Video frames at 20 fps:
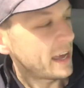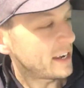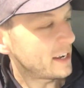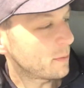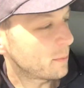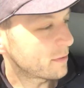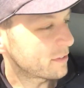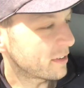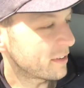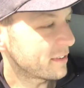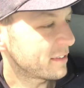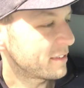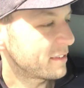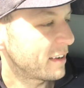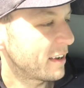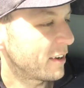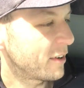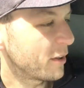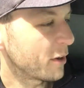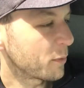And it was on
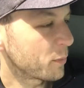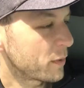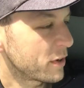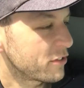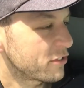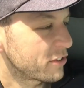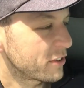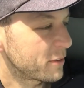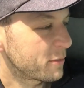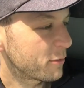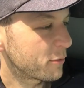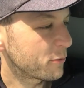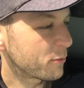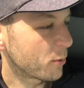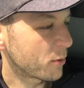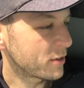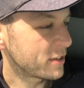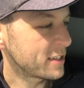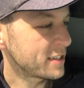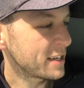sale originally for
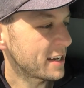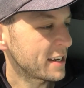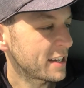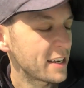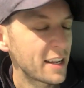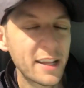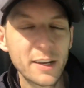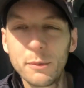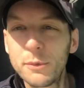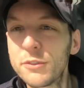$14.99.